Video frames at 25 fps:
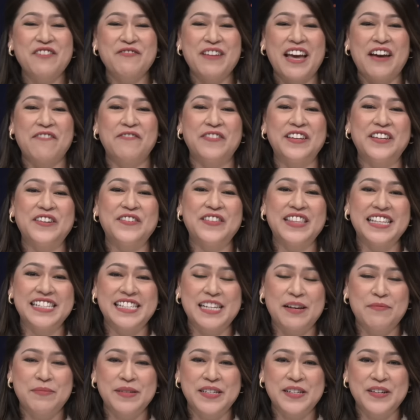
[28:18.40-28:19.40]
all we have for you in this
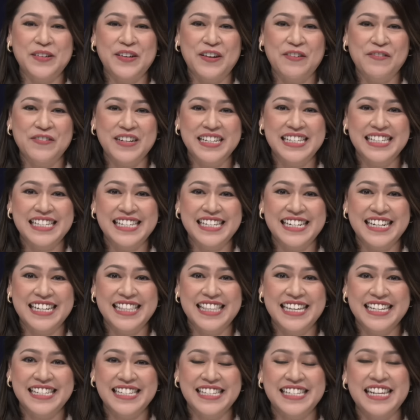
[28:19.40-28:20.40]
episode of Consider
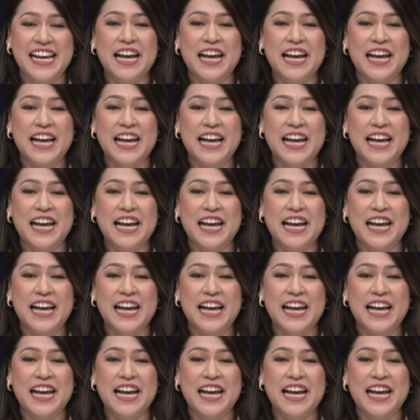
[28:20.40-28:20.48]
This.